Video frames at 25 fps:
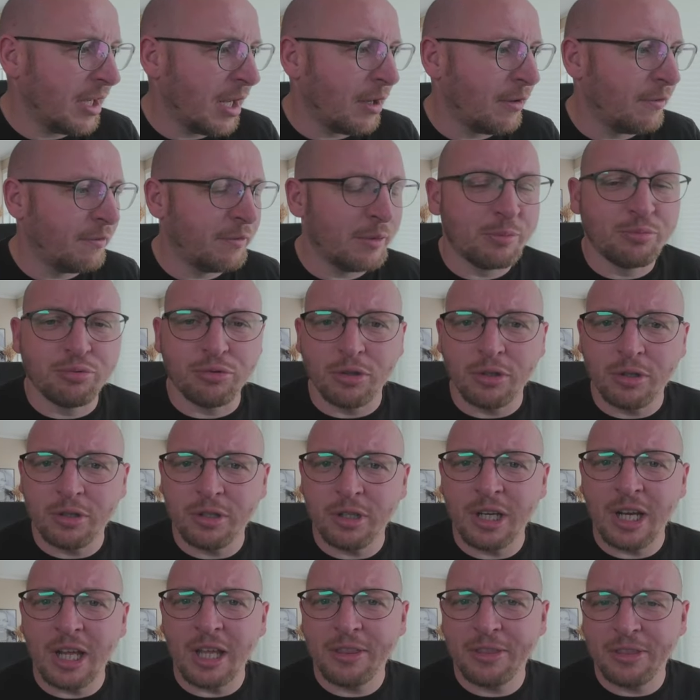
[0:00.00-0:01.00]
Now,
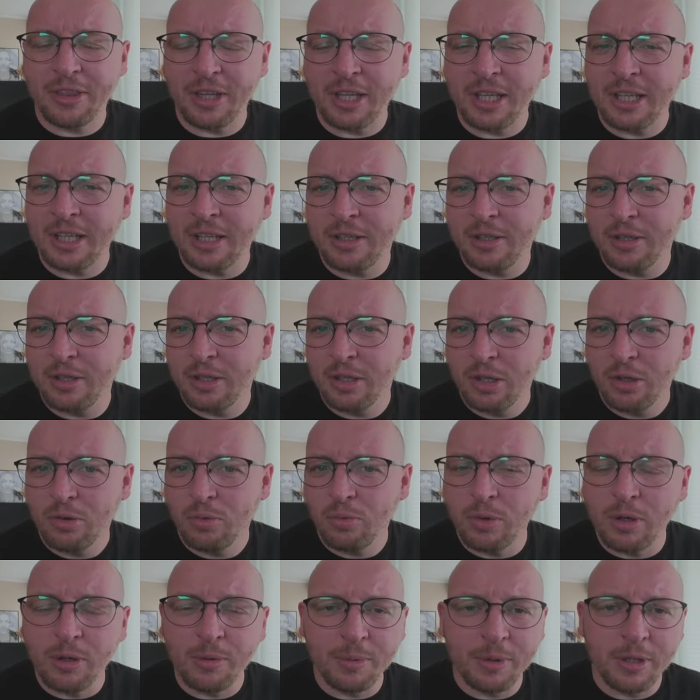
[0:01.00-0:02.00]
Verbruggen, I think,
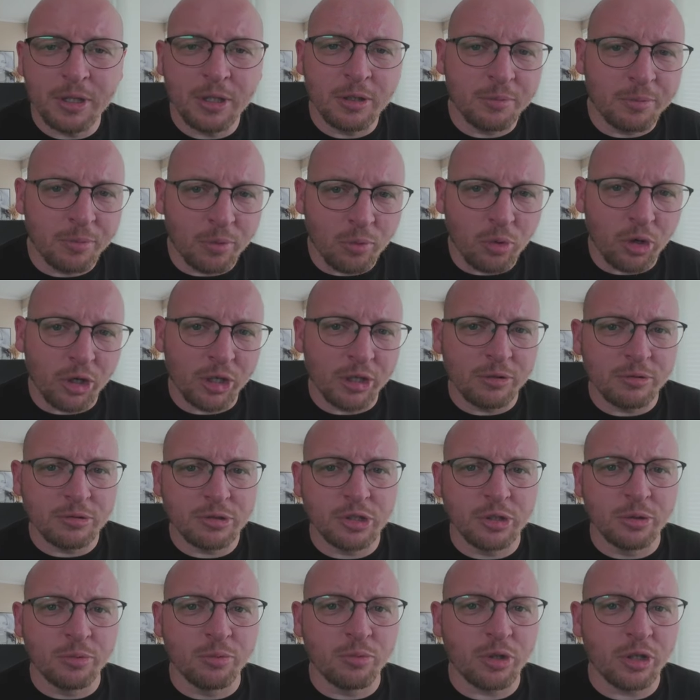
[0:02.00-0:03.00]
will be the number one. He
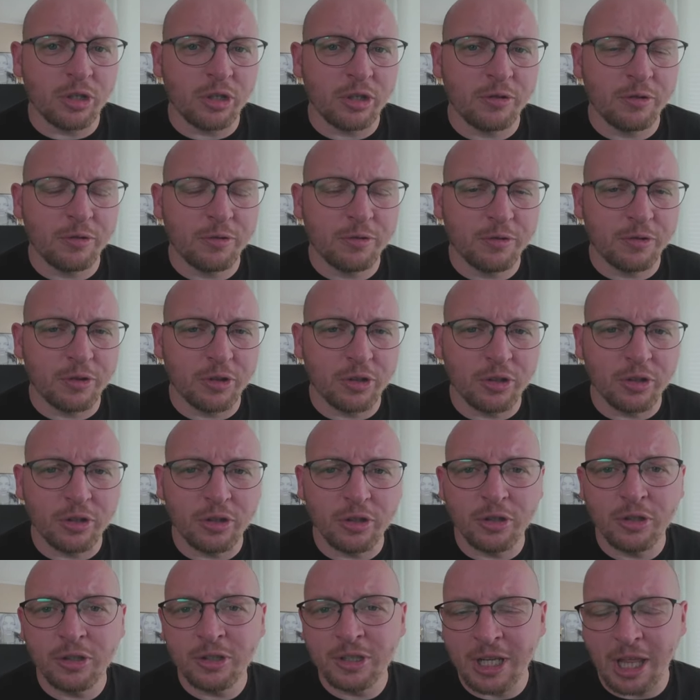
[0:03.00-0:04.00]
was number one
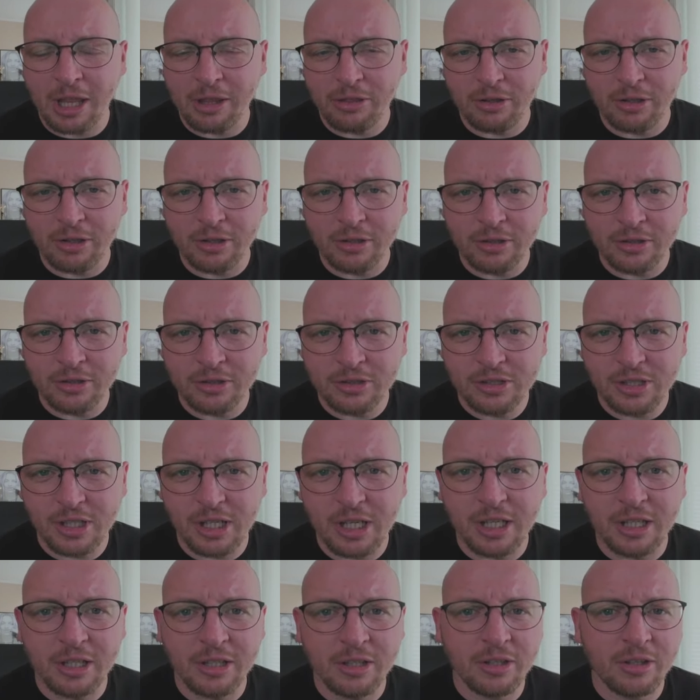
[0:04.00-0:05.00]
for Netherlands
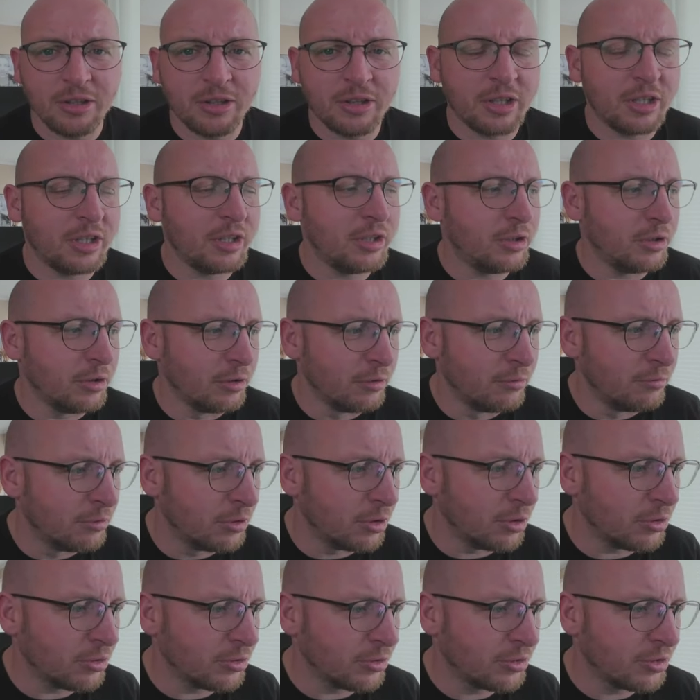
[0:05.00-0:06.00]
in the
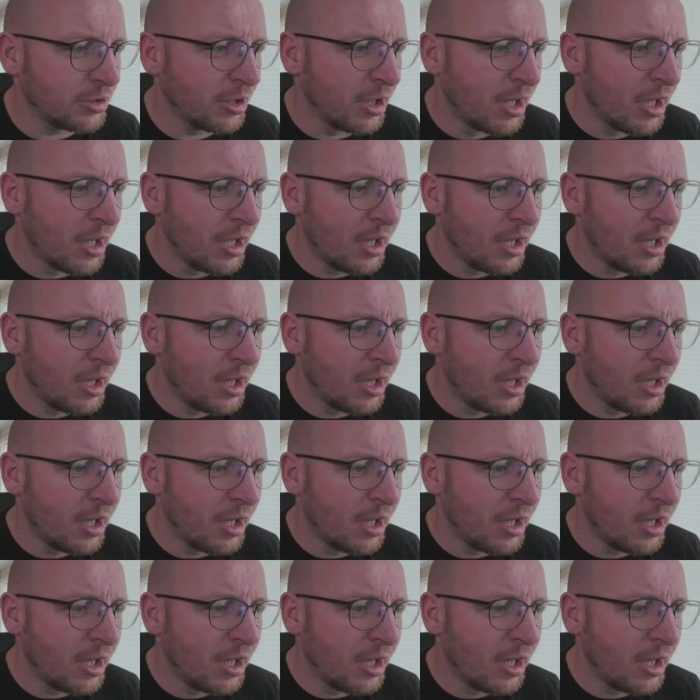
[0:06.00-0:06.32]
Euros.